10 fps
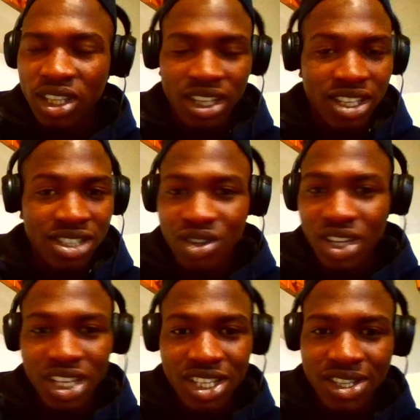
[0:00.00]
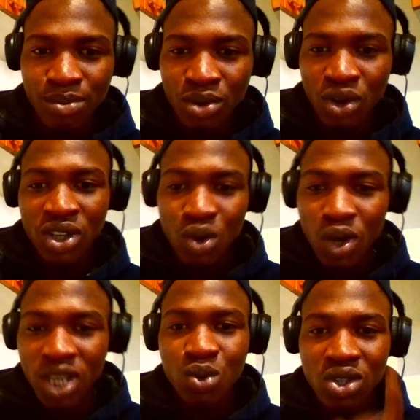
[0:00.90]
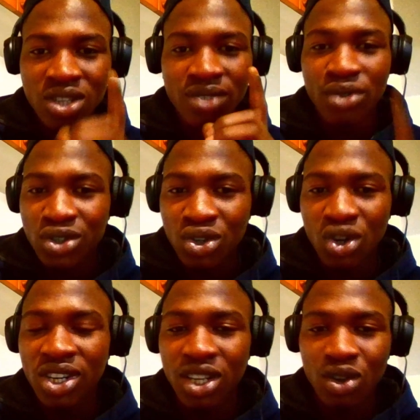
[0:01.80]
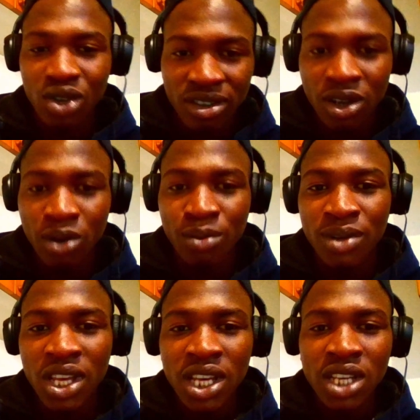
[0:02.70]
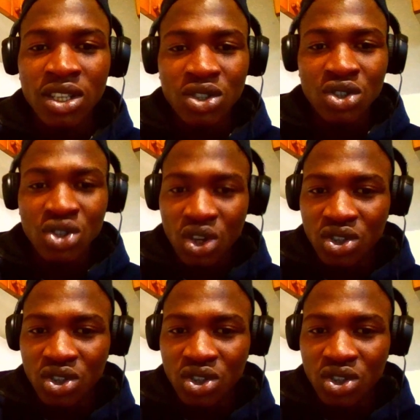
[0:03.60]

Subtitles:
It's not easy, bro. The US was the first country to develop such